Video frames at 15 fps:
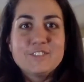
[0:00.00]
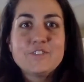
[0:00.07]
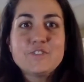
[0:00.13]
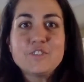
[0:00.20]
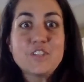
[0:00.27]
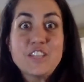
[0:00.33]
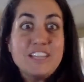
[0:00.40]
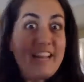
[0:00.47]

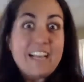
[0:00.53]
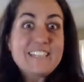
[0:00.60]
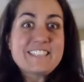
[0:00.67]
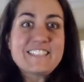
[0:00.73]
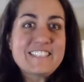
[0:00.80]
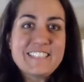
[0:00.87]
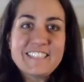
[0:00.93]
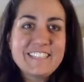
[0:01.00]
for the
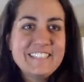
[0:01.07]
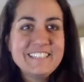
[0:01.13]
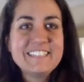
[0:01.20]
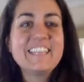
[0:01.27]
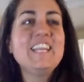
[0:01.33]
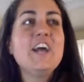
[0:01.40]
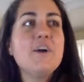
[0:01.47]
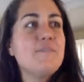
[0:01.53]
next,
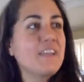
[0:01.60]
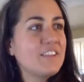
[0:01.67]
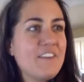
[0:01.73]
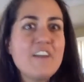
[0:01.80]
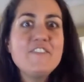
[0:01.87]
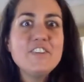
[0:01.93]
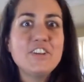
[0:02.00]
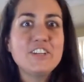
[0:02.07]
I'm like, if
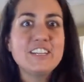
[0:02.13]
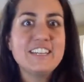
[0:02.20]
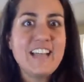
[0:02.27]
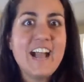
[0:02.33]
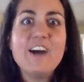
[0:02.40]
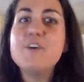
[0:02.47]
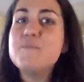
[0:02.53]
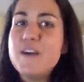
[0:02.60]
I feel good
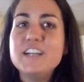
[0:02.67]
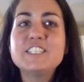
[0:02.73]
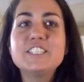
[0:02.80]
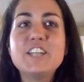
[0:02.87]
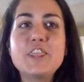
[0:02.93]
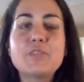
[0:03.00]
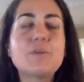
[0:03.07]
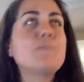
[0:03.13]
now, imagine
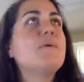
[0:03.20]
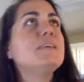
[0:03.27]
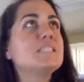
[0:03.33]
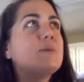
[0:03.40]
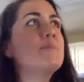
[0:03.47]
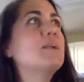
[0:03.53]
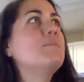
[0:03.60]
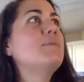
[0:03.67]
in 3 months,
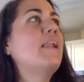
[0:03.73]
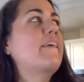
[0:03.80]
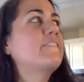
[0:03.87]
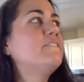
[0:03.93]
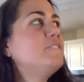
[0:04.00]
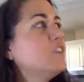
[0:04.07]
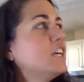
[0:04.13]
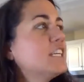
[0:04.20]
I'm going to be like
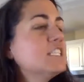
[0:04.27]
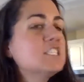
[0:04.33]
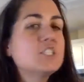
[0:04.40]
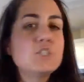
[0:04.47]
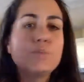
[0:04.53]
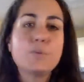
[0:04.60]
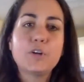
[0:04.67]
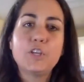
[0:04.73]
freaking
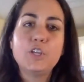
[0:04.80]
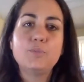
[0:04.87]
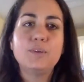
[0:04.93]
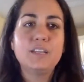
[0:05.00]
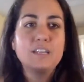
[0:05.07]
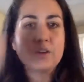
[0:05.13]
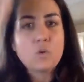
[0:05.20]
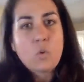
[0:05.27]

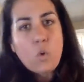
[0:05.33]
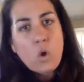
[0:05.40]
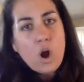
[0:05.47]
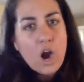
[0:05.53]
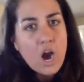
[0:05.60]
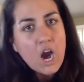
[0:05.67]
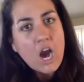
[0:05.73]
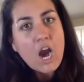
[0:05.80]
superhuman,
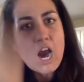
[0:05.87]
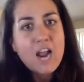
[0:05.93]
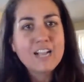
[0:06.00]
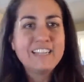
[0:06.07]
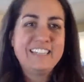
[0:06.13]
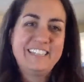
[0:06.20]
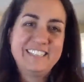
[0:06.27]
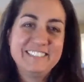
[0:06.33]

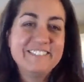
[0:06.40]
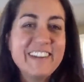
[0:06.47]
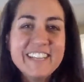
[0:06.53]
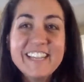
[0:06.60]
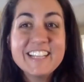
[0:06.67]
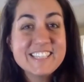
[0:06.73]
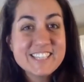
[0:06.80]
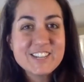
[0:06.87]
right?
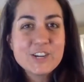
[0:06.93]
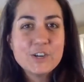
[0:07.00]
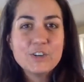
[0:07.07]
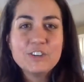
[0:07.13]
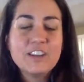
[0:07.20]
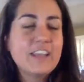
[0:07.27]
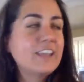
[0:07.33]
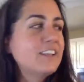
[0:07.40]
That's the
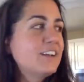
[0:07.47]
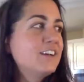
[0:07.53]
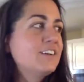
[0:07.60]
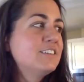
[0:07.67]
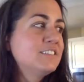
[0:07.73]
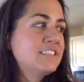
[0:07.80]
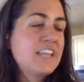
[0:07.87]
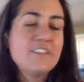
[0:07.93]
goal. Like
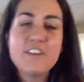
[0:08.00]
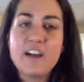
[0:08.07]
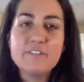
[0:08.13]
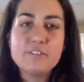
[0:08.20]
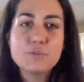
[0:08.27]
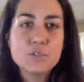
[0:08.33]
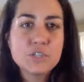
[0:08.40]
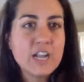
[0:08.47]
Dave
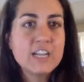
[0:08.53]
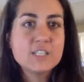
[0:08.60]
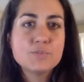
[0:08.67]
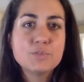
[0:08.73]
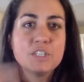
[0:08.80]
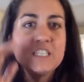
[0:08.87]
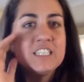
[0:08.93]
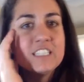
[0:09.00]

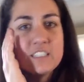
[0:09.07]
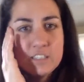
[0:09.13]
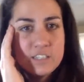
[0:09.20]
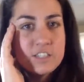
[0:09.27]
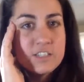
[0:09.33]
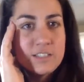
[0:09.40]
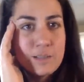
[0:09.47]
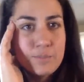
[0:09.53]
Asprey,
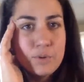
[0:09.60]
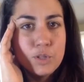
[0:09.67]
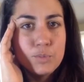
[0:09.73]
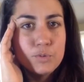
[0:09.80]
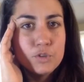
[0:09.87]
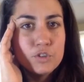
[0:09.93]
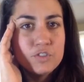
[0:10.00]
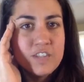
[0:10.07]
like
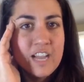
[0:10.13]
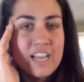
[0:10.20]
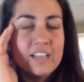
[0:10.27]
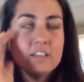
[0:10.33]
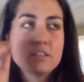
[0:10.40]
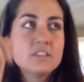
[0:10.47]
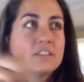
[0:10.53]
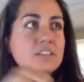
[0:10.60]
bulletproof
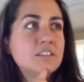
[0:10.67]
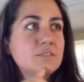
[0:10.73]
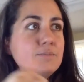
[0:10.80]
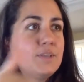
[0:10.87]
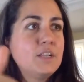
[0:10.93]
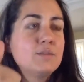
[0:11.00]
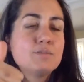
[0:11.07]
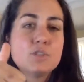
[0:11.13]
guy, become